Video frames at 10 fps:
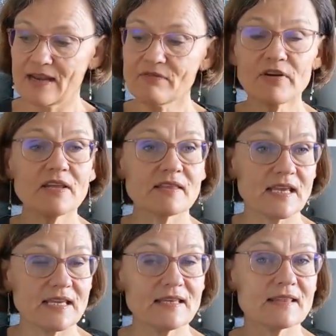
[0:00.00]

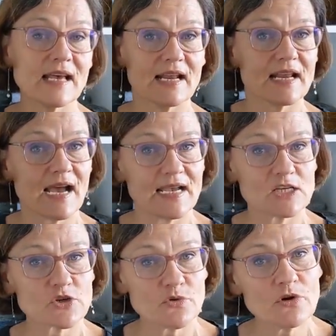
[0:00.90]
everything that I
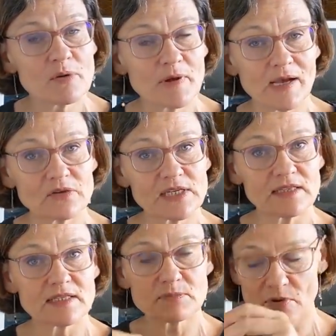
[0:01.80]
talk about
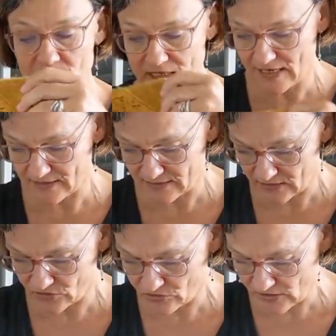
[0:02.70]
in this
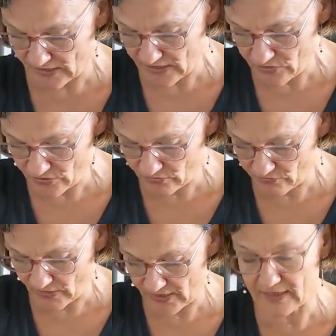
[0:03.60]
podcast today. You can
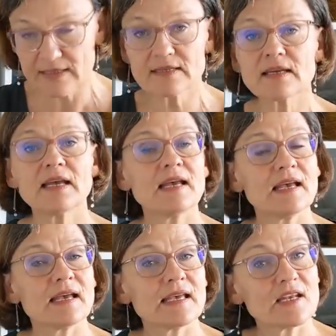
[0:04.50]
find
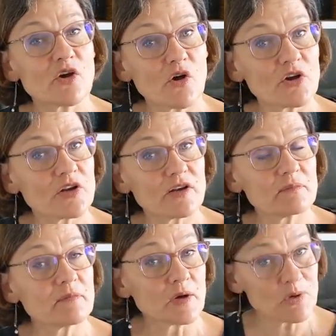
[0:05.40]
it
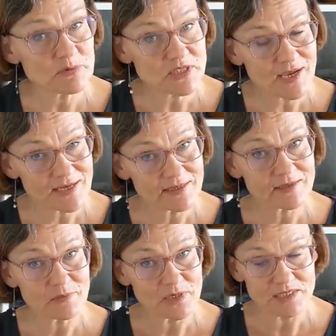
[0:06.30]
on my website,
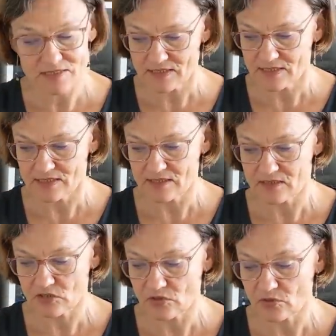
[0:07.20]
which
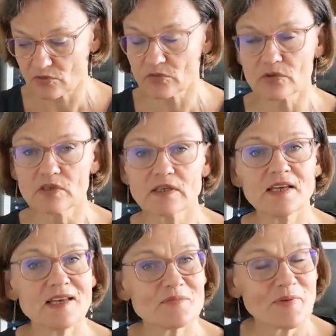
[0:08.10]
is called
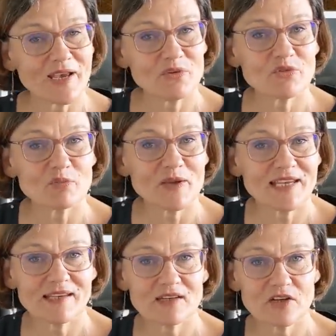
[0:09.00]

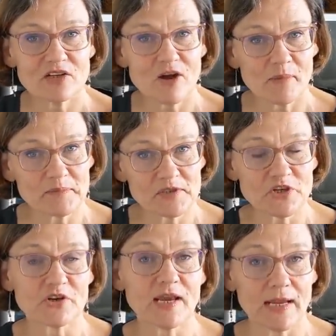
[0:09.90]

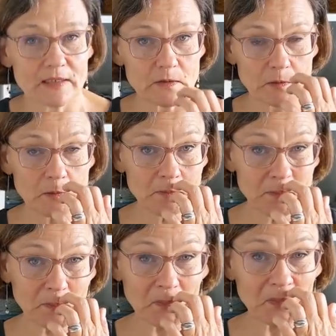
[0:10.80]

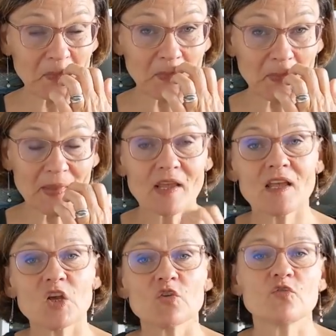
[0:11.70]

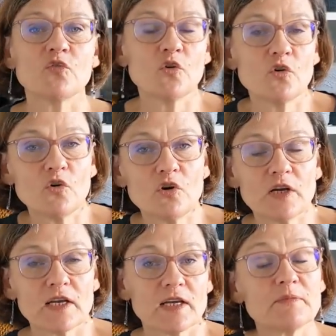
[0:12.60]

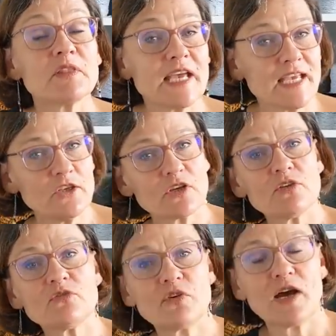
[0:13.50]
mindfulmaking.com.au. There you
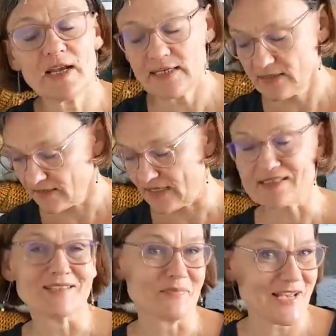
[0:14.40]
can find,
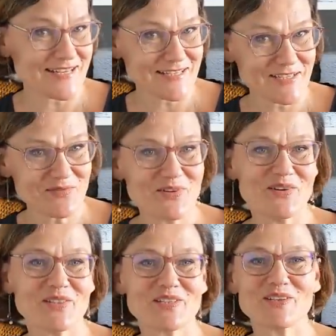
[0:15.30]
yes, the pattern
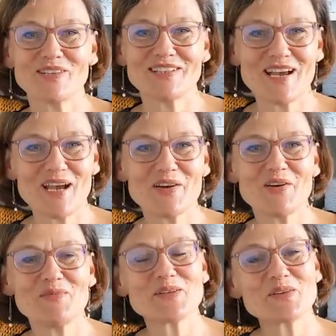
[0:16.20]
for the
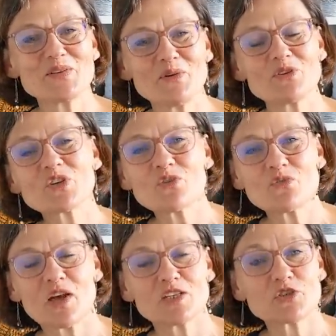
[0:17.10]
Solidago, but you can also
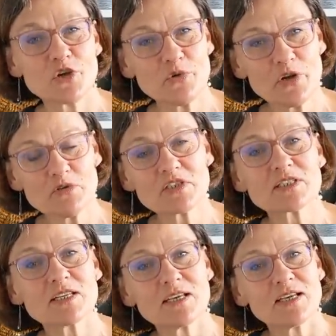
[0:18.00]
find show notes